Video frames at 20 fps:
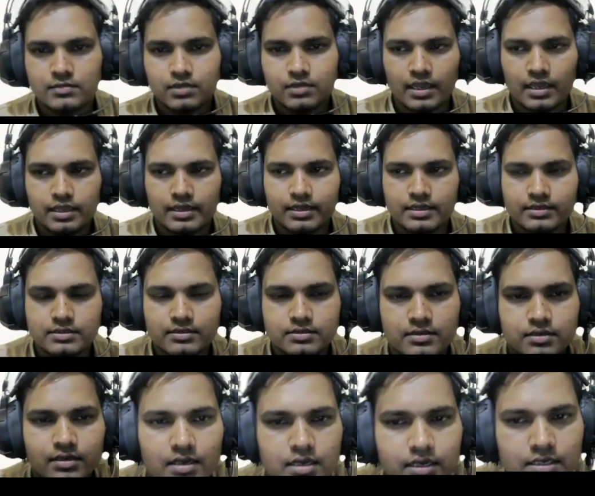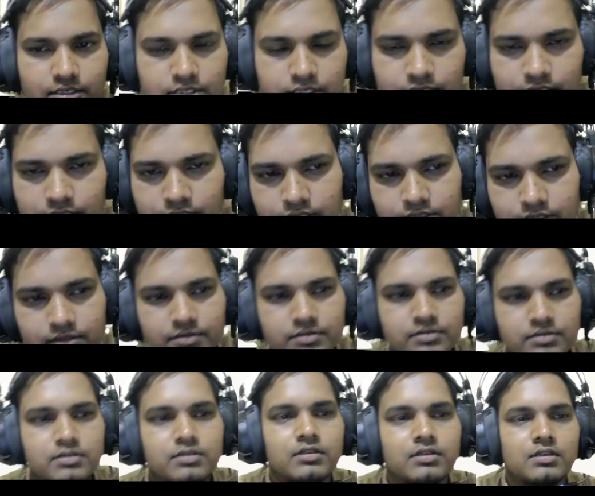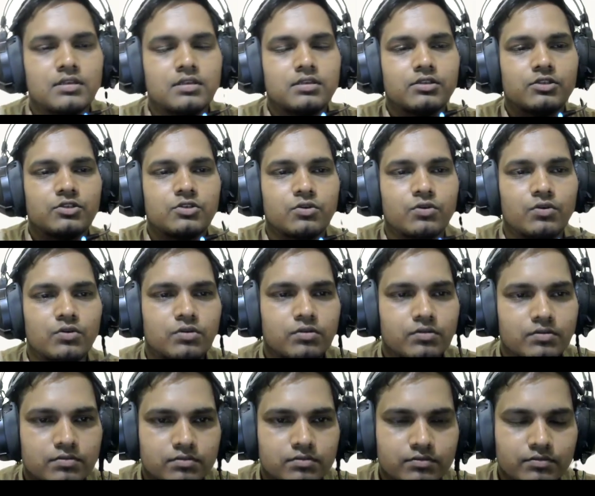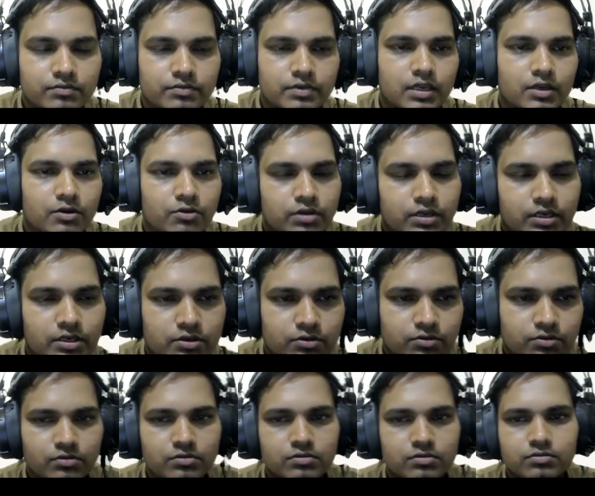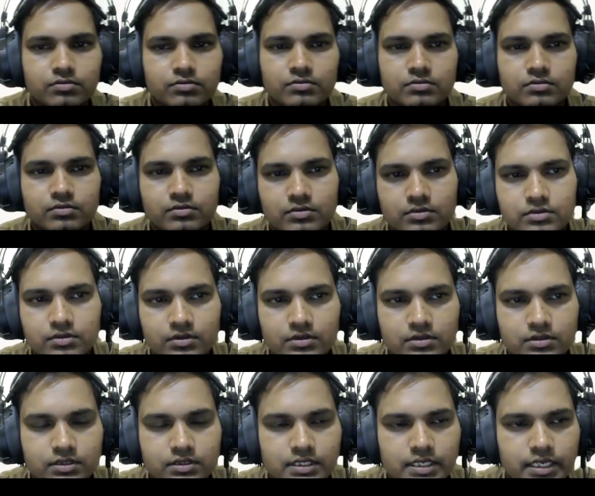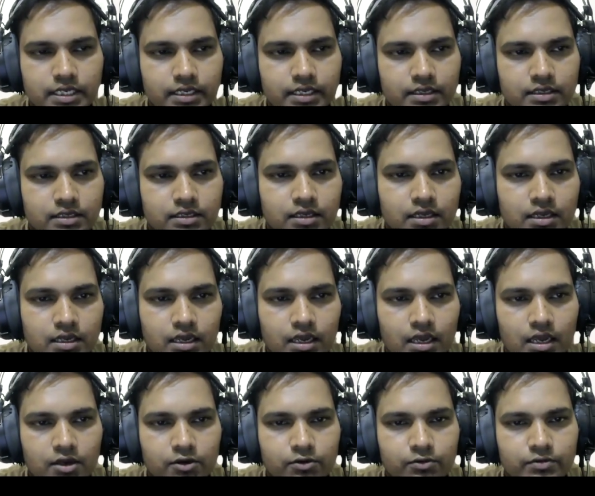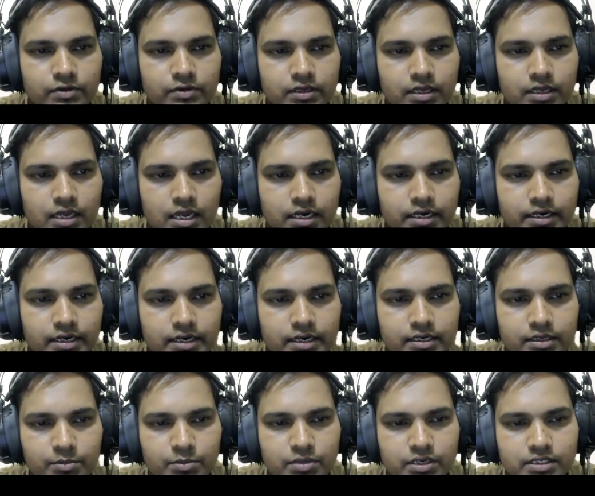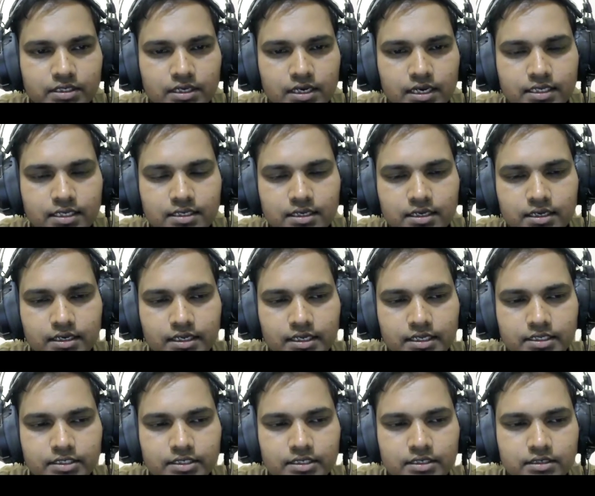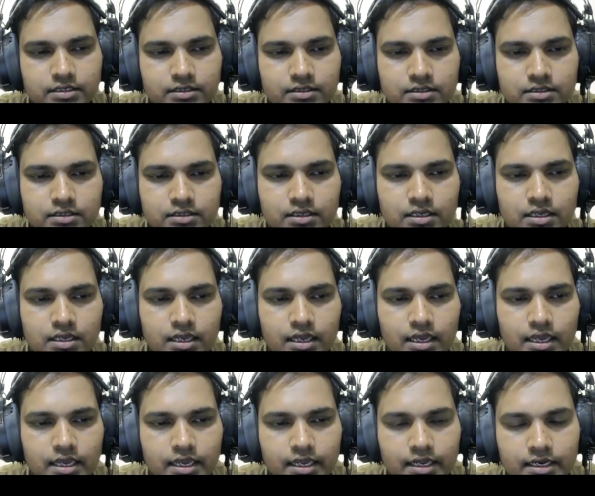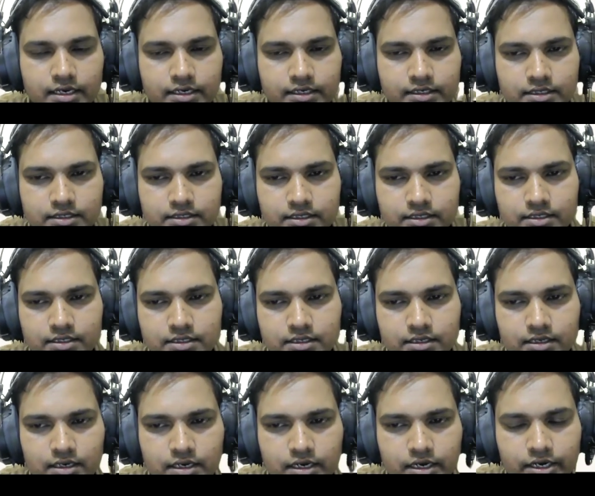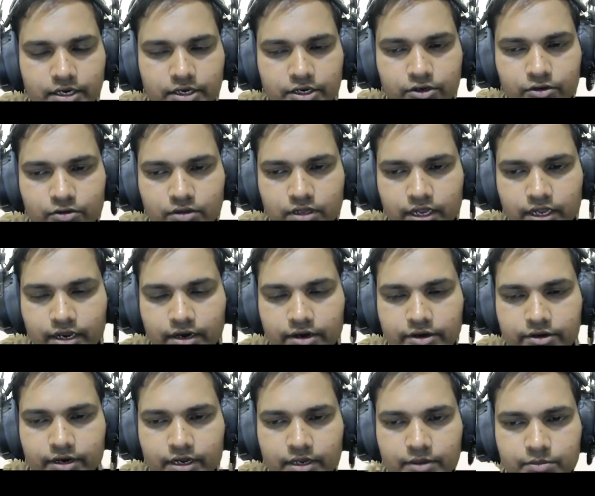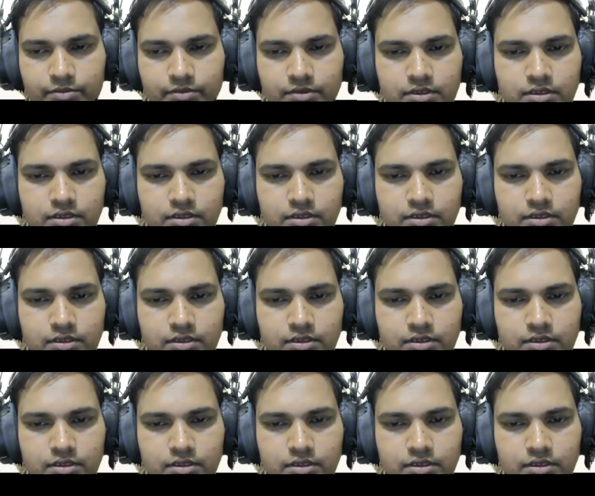Hi guys, Ashish here. So we are going to see how we architect the personalized learning engine, and this is related to the AirTribe